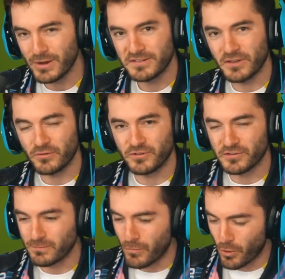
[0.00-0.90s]
myself
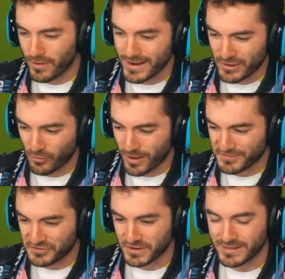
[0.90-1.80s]
just more
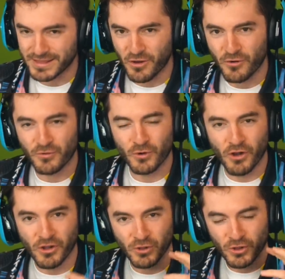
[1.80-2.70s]
interested in the
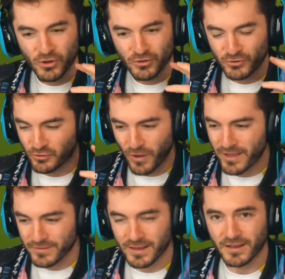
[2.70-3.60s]
overall
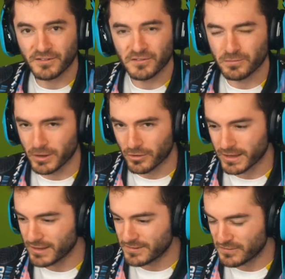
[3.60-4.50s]
driving
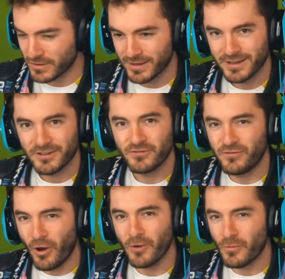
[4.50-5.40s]
experience,
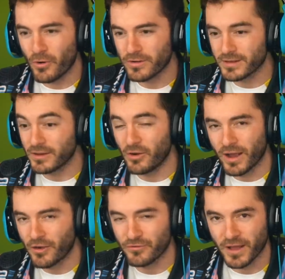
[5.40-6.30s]
far more than, oh,
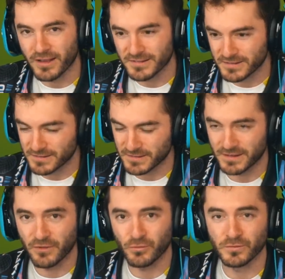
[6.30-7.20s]
how fast does this
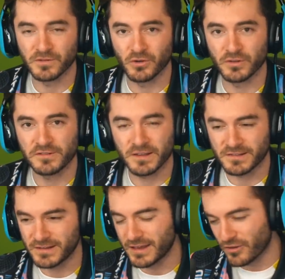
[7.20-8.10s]
get from 0 to
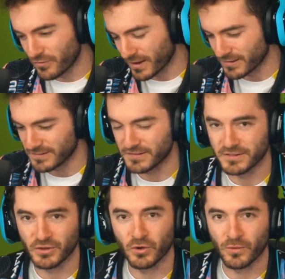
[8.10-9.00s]
60? How fast does
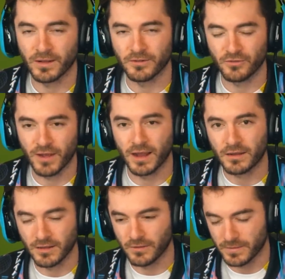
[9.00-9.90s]
it go around a
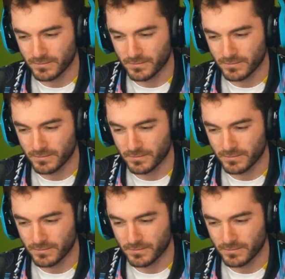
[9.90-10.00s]
track? Now,